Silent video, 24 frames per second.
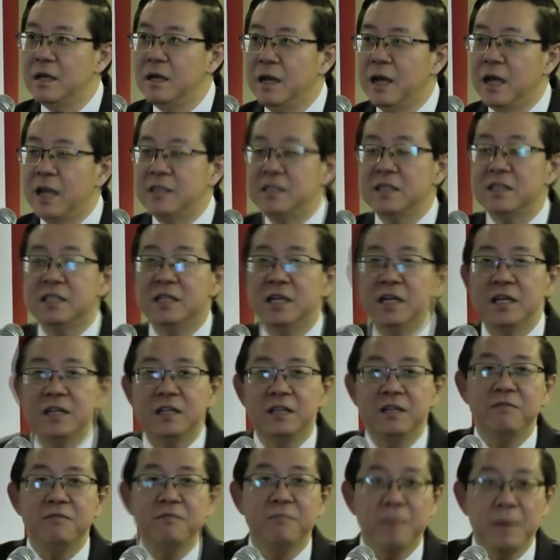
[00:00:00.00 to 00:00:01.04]

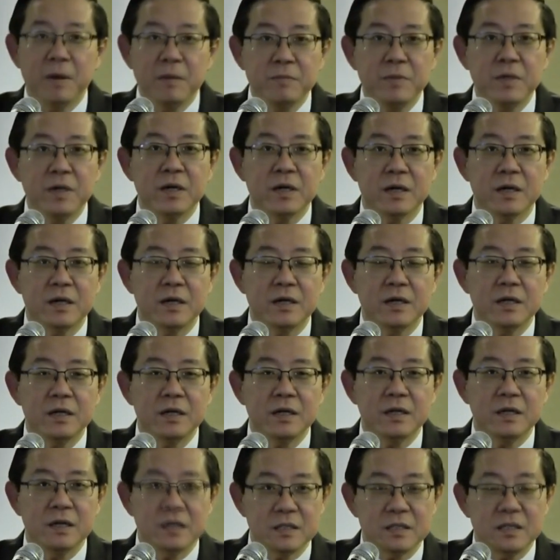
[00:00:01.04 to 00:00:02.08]
legislative member
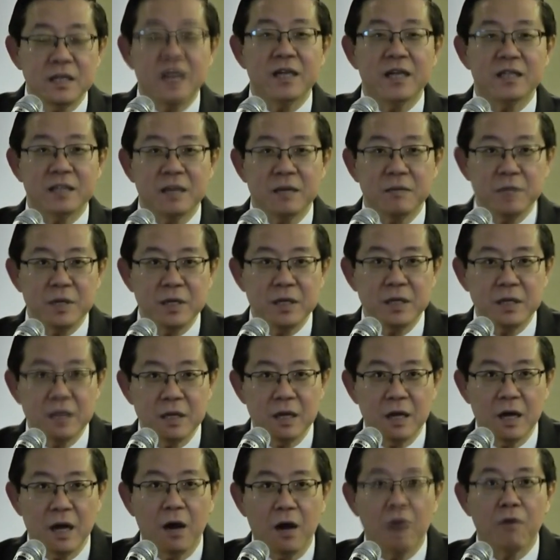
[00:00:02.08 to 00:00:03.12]
in a state assembly
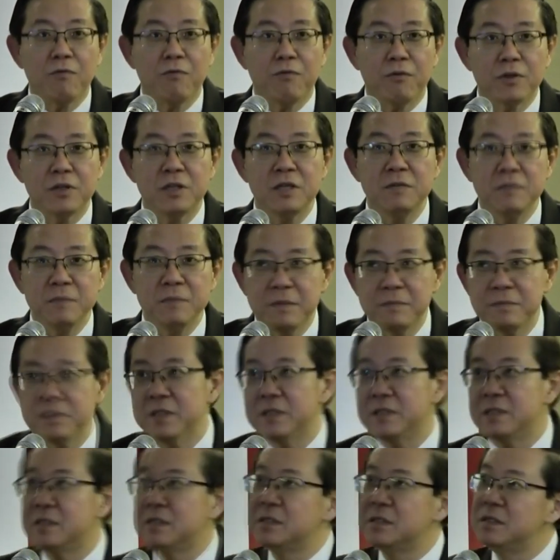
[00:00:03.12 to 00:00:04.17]
out of 14
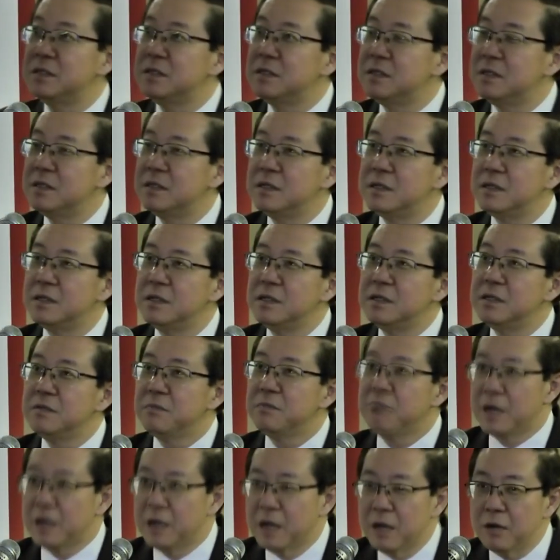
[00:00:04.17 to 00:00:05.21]
members.
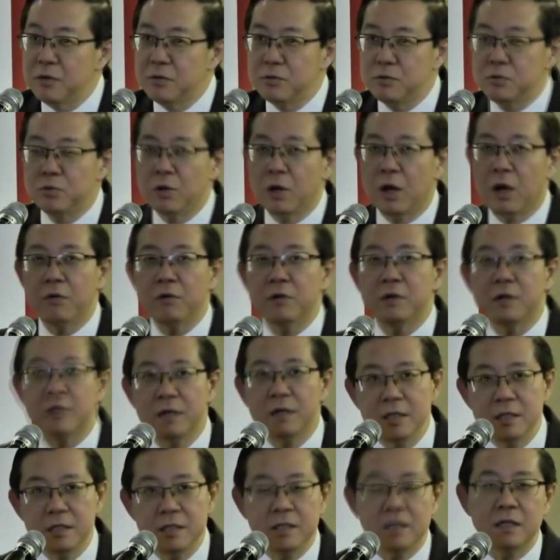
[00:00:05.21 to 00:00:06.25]
But now, through our
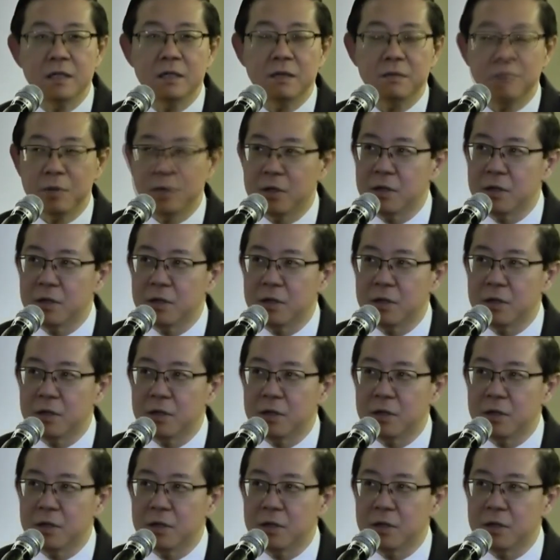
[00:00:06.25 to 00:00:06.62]
coalition and